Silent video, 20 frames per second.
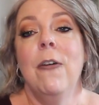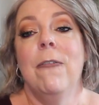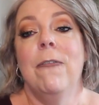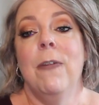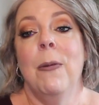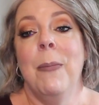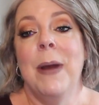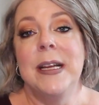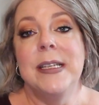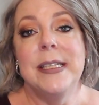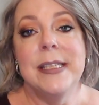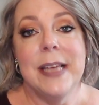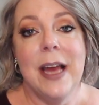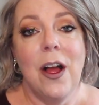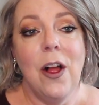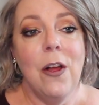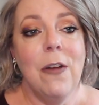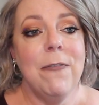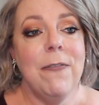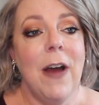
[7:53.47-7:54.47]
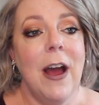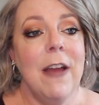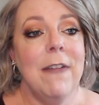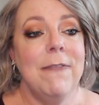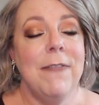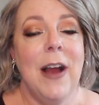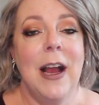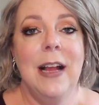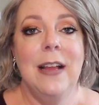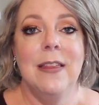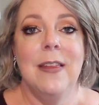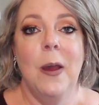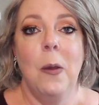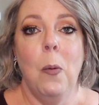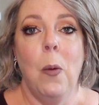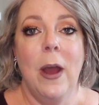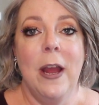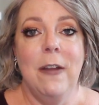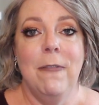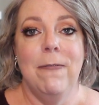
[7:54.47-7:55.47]
For myself, I find
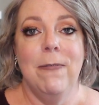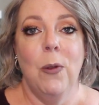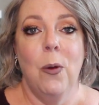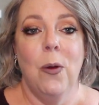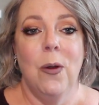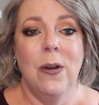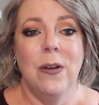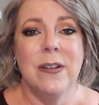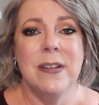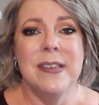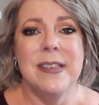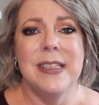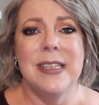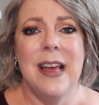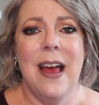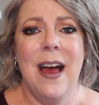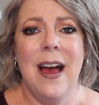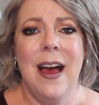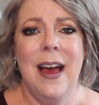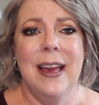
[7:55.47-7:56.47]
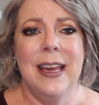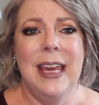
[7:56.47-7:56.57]
that white florals uh,